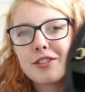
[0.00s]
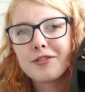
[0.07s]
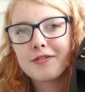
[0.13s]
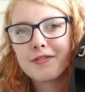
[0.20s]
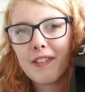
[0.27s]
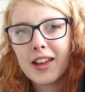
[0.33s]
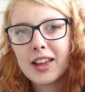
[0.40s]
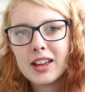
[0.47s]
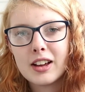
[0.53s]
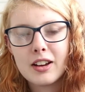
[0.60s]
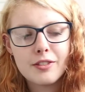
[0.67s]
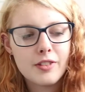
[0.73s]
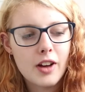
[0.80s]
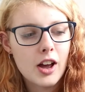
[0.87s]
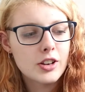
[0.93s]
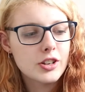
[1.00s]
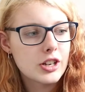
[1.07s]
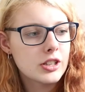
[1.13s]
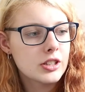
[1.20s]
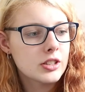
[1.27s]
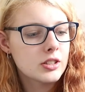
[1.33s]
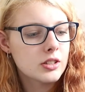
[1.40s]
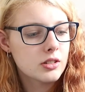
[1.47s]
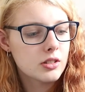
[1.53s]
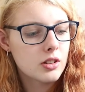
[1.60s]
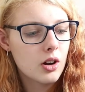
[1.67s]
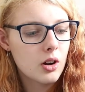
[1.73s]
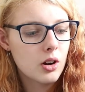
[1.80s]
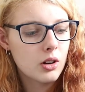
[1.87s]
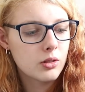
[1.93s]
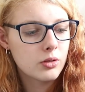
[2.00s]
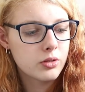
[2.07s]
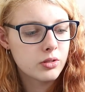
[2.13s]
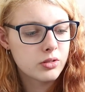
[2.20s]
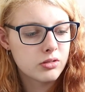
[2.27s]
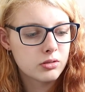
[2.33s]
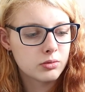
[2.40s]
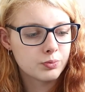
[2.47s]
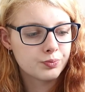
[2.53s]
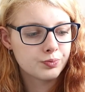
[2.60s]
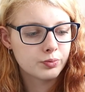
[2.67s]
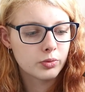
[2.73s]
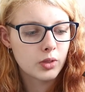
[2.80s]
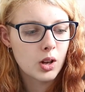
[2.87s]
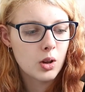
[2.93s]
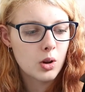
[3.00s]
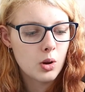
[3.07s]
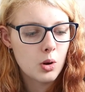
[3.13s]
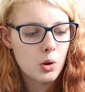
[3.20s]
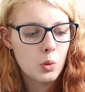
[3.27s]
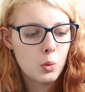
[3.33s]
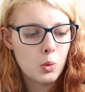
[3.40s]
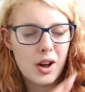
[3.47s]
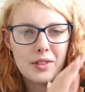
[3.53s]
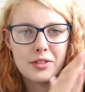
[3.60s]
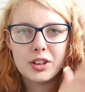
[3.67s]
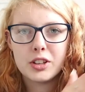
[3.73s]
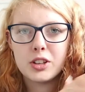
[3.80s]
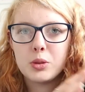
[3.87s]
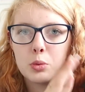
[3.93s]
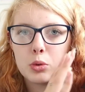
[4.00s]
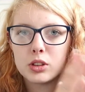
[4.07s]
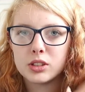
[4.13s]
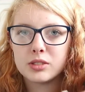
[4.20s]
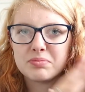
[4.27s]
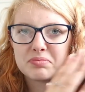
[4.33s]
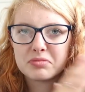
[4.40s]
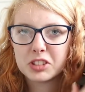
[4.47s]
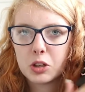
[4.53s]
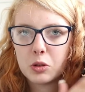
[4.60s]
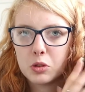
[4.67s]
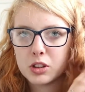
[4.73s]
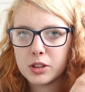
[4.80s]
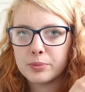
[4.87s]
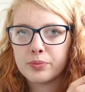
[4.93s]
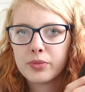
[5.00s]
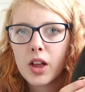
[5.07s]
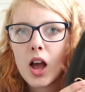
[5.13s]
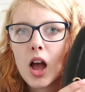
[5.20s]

the fake version of whatever you want to call them,